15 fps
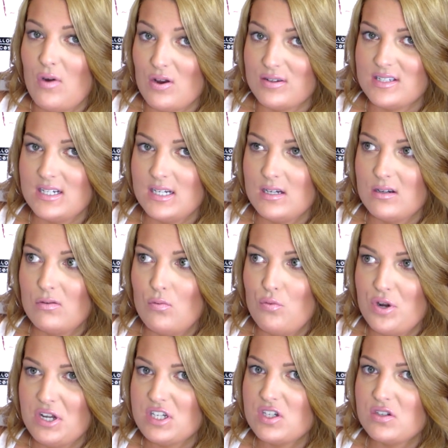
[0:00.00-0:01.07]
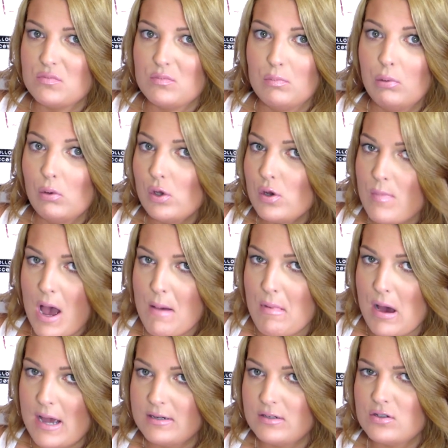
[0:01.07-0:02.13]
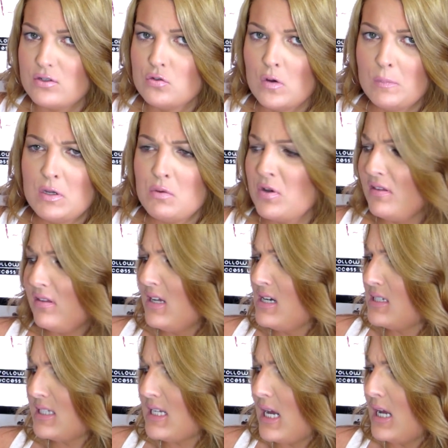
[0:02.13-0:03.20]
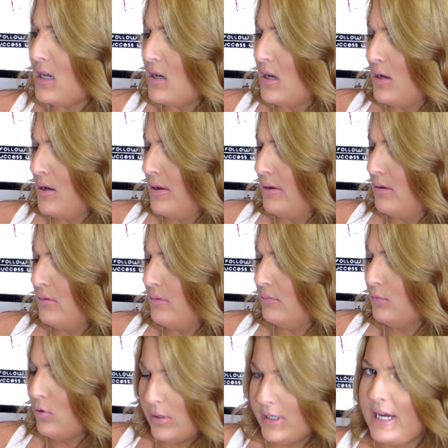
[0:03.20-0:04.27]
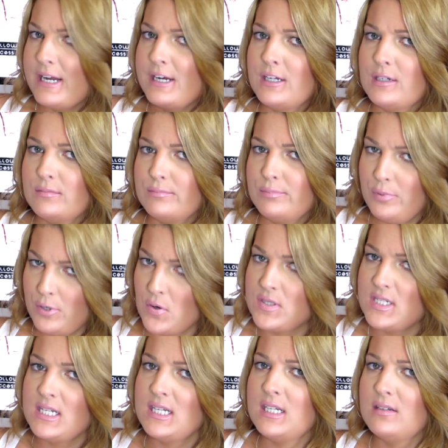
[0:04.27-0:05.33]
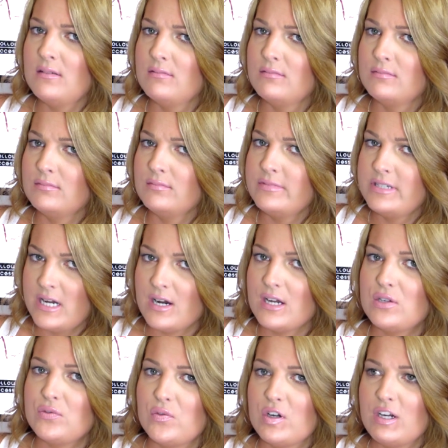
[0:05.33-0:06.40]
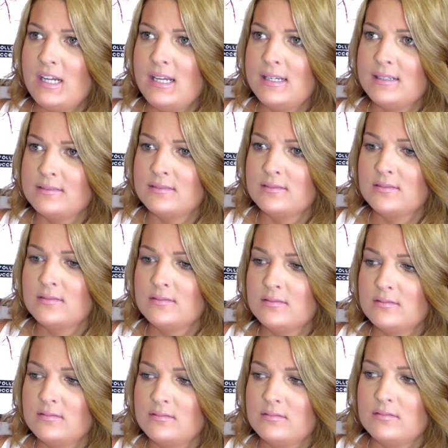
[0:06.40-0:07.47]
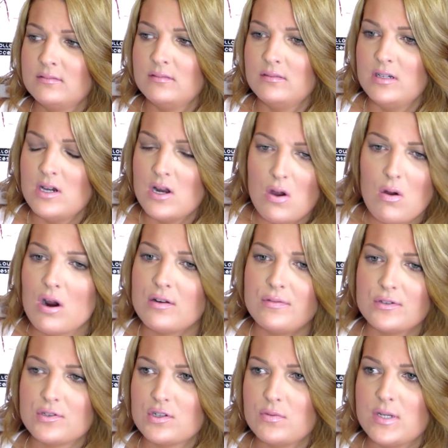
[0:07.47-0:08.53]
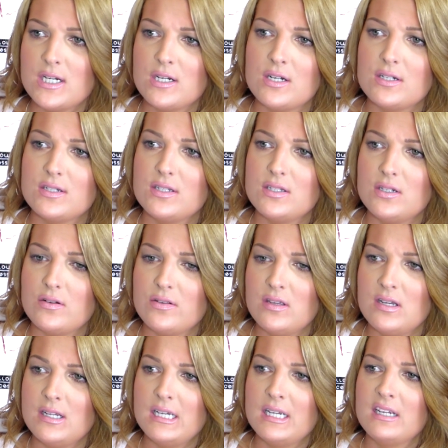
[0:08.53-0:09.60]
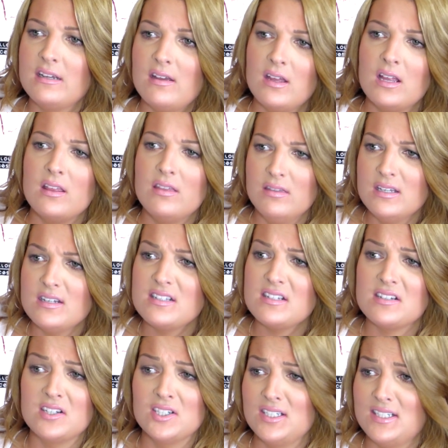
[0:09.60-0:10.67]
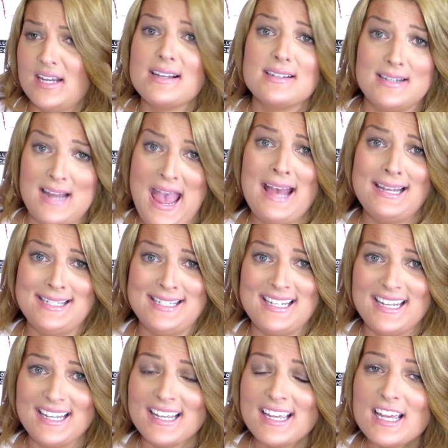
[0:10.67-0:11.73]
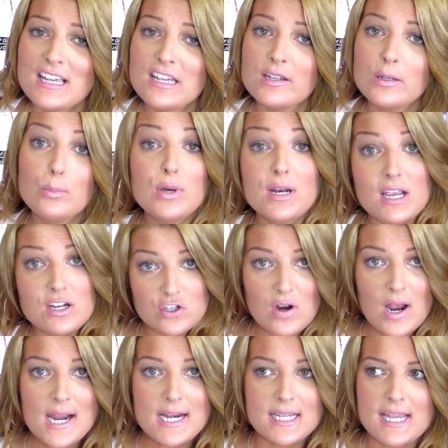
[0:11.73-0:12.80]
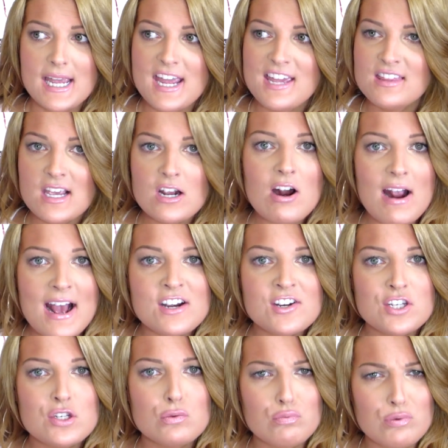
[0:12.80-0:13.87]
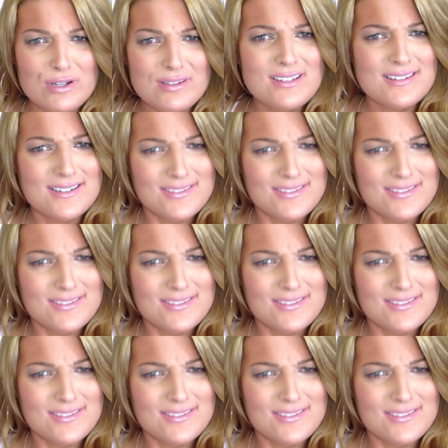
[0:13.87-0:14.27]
Frosty, which blew my mind, because normally when things say organic, protein, dairy-free, no artificial sweeteners, you're thinking, this is going to taste nasty. But I tried it, and they are actually really